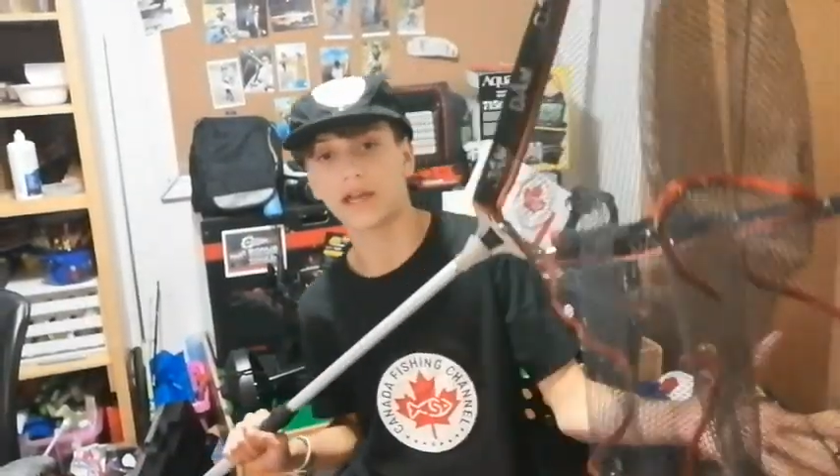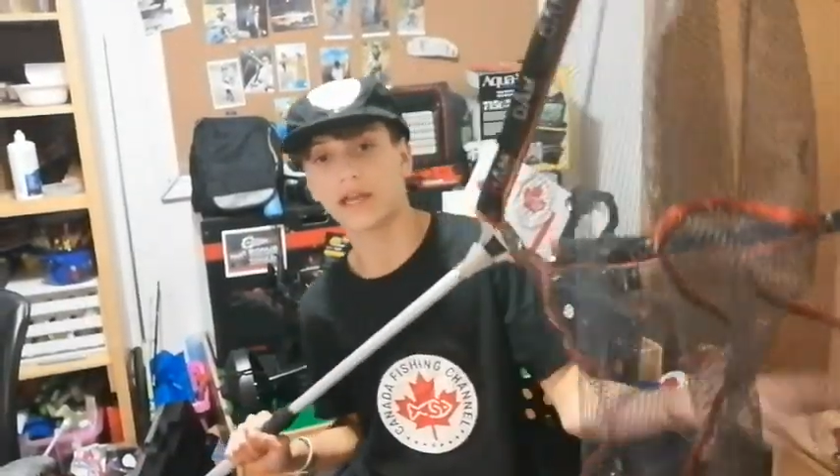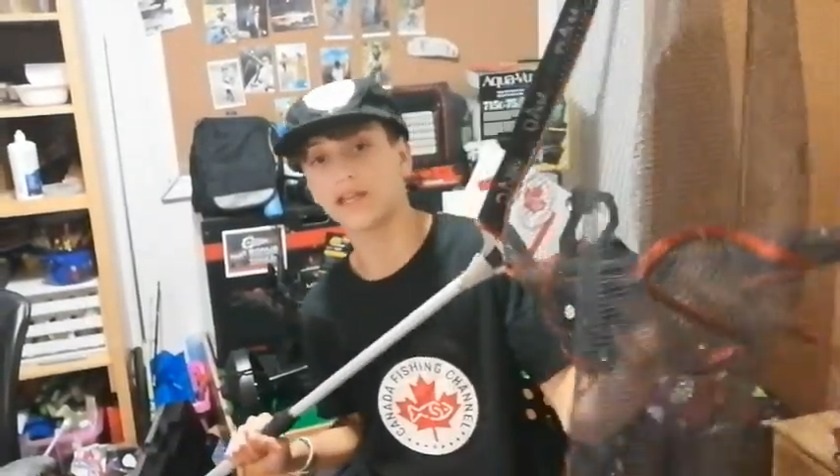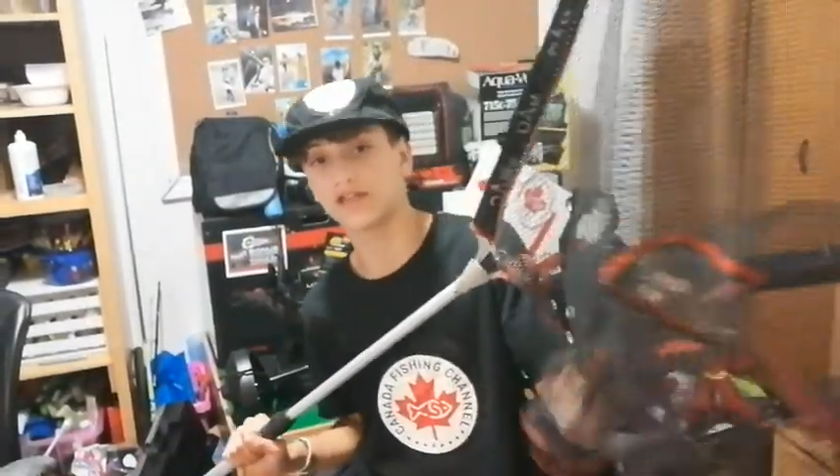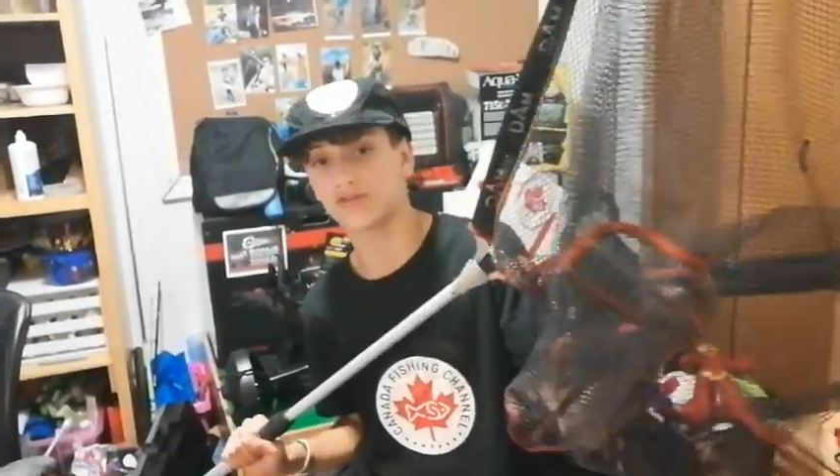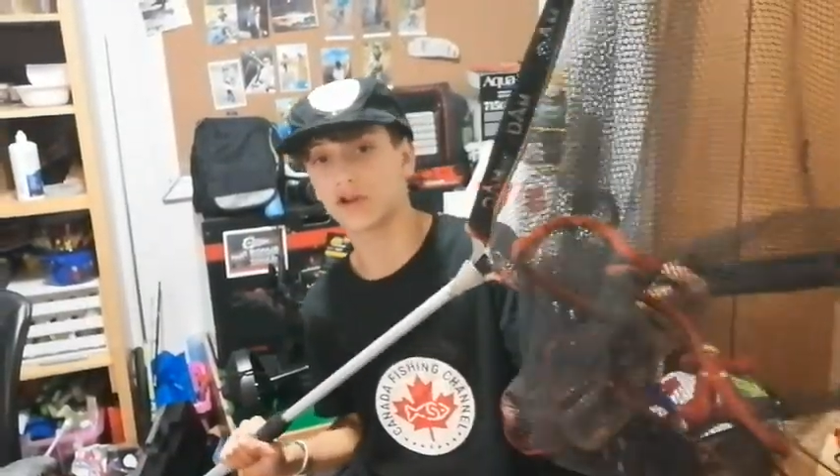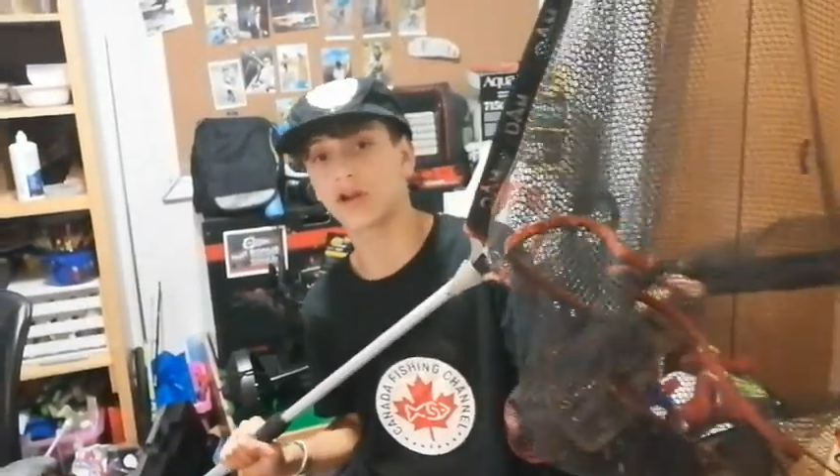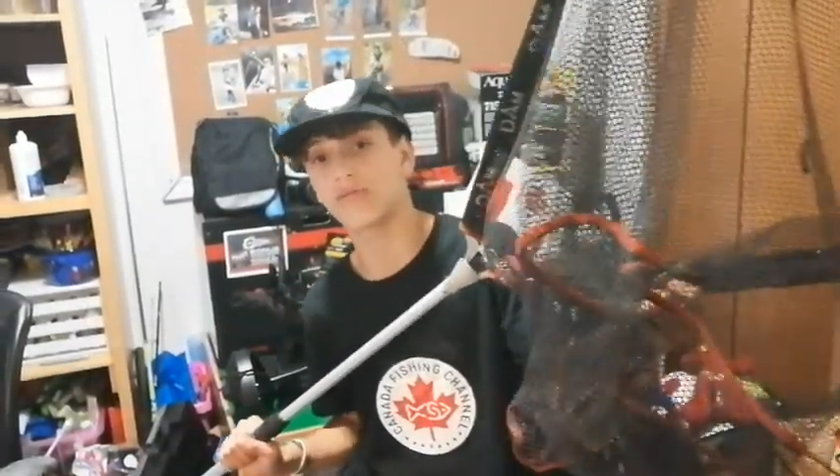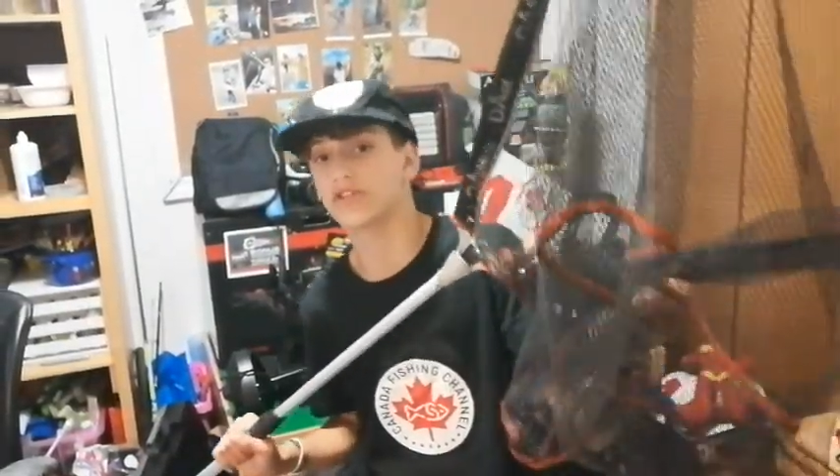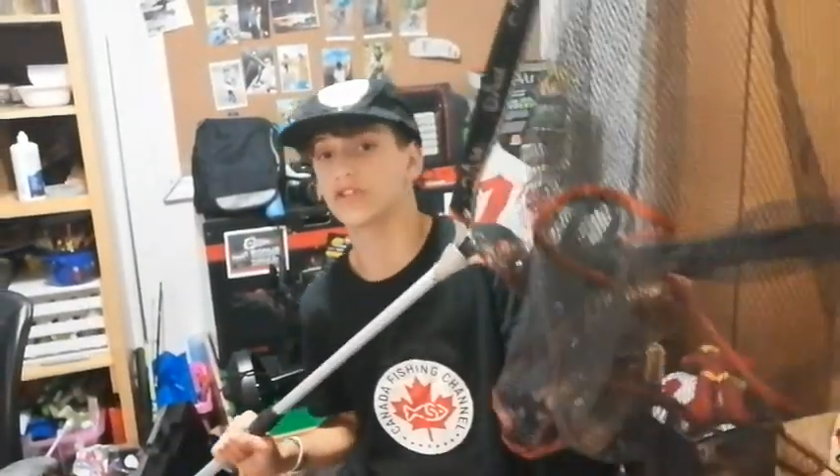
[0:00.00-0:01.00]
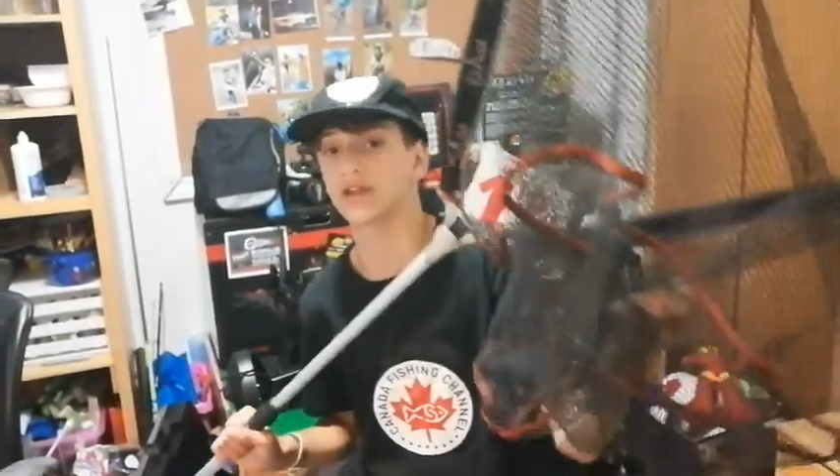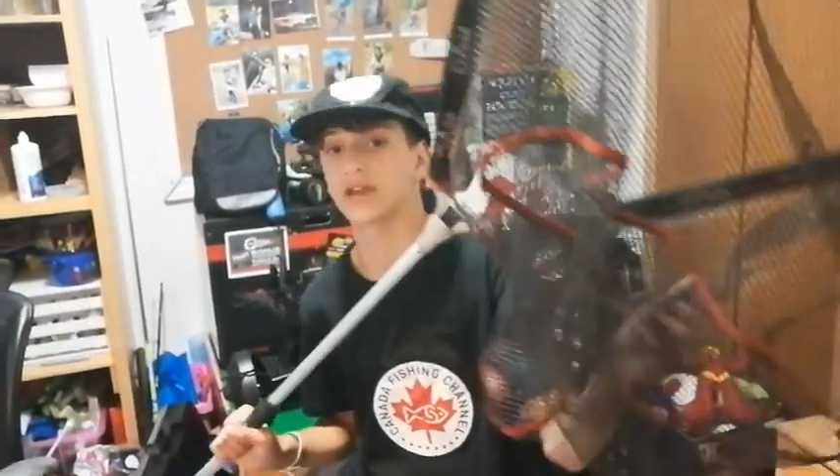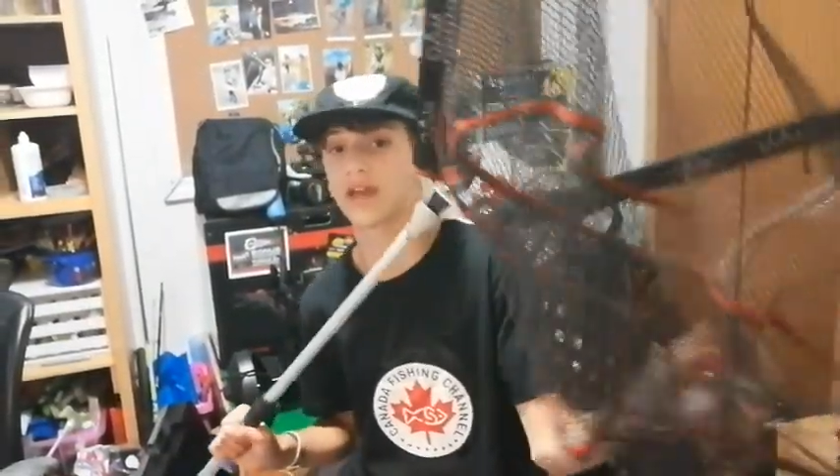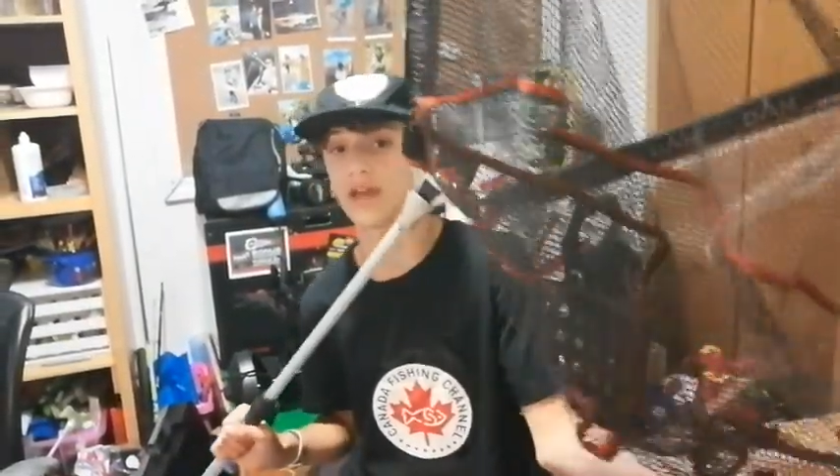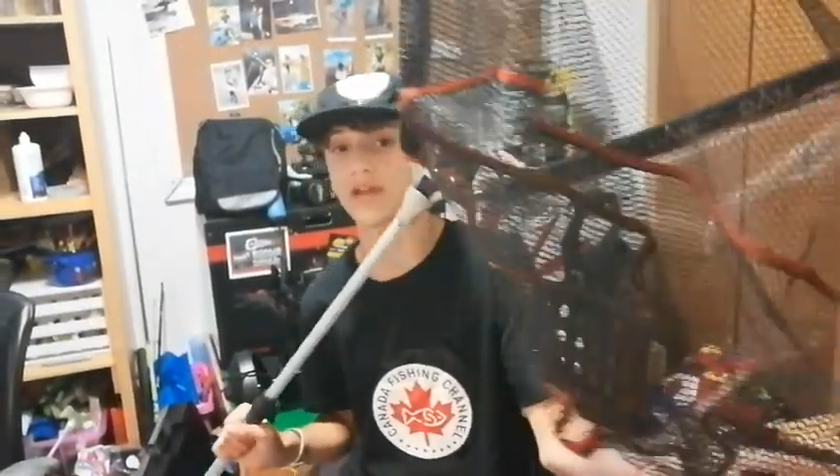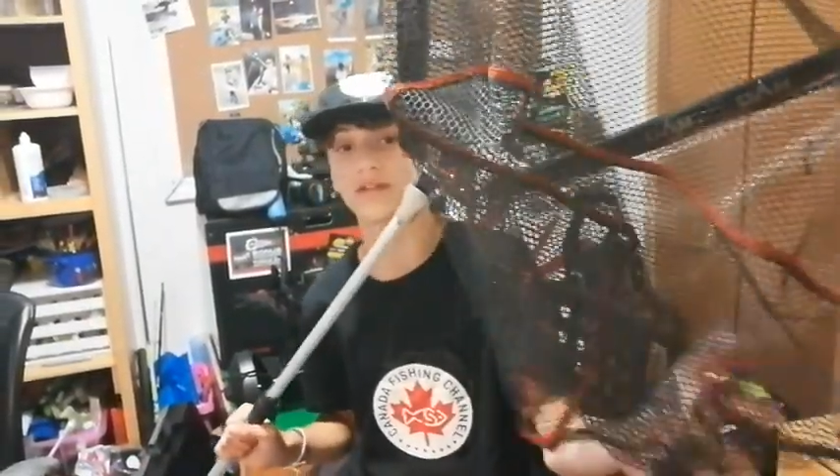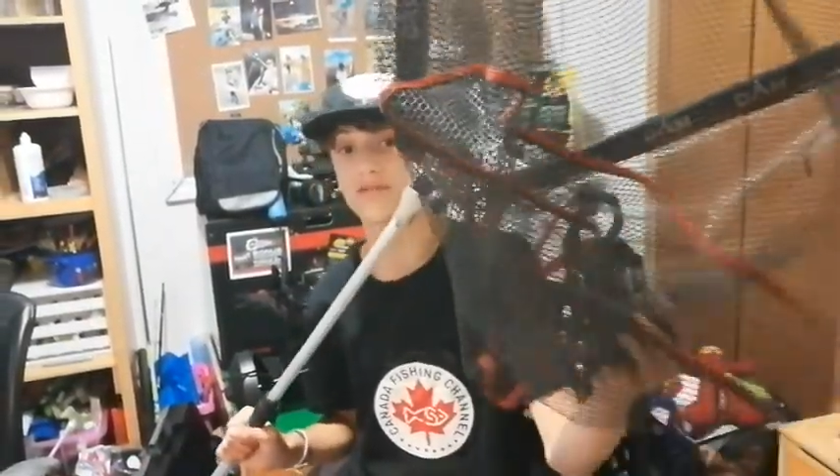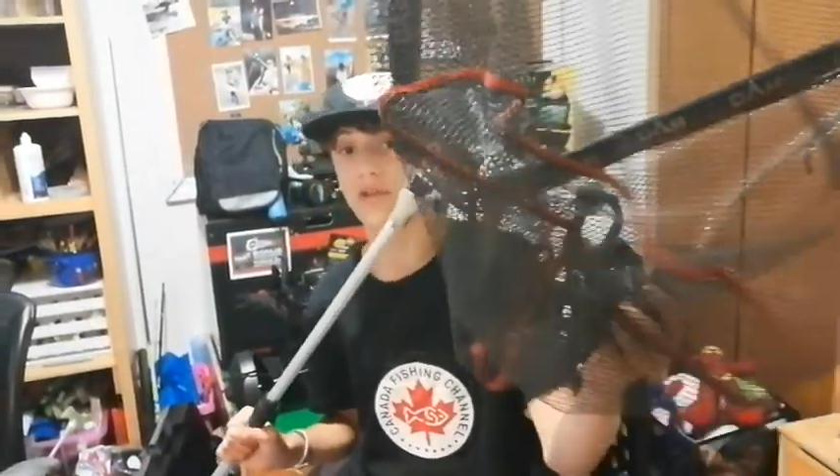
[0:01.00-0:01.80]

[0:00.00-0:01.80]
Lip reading: It is for carp fishing. It is